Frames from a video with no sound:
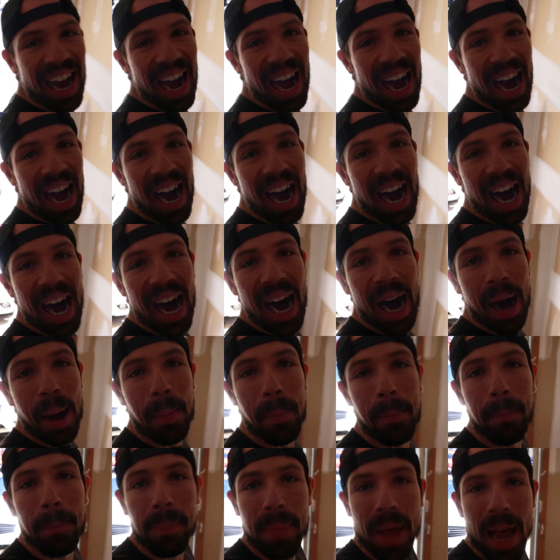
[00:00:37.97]

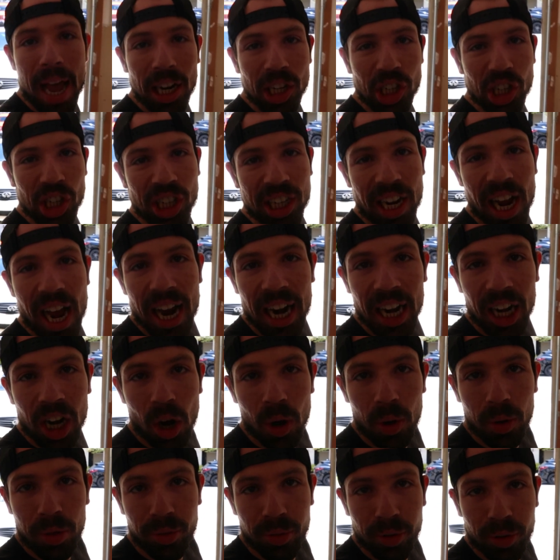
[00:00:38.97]
And just kind of go